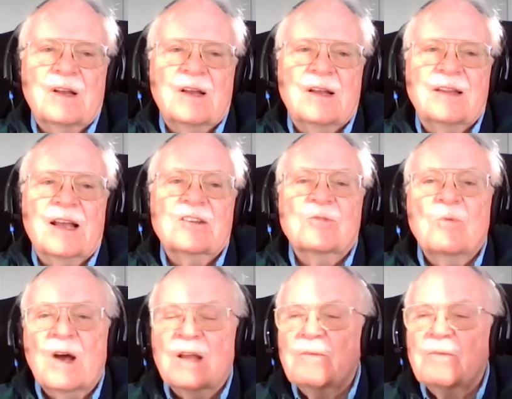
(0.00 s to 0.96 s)
And that's
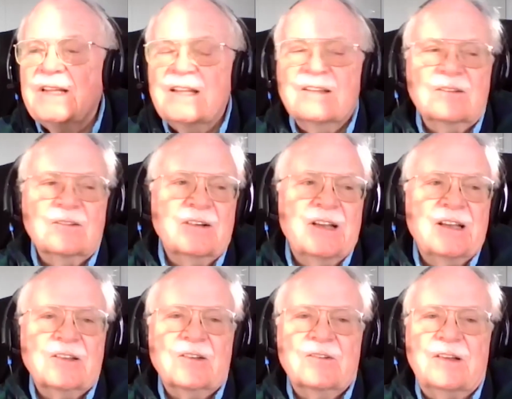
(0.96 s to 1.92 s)
why we need to learn
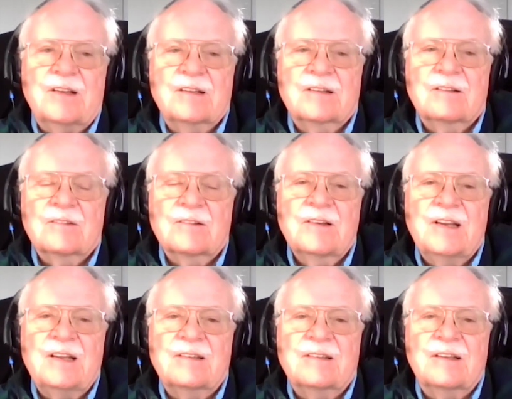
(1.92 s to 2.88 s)
history, to learn
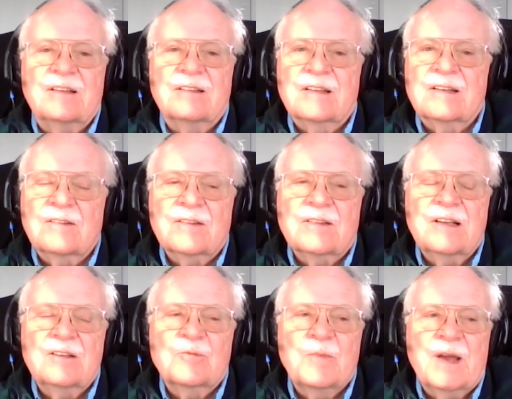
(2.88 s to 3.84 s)
these things. Little
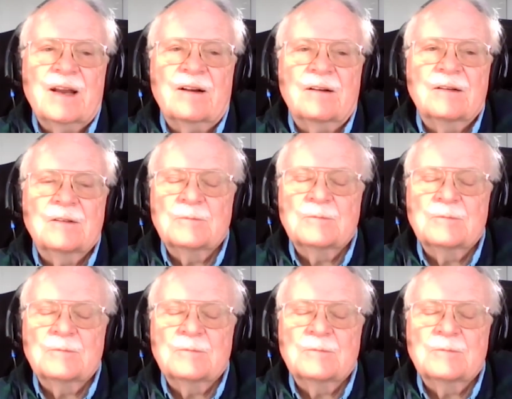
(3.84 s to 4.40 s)
things matter.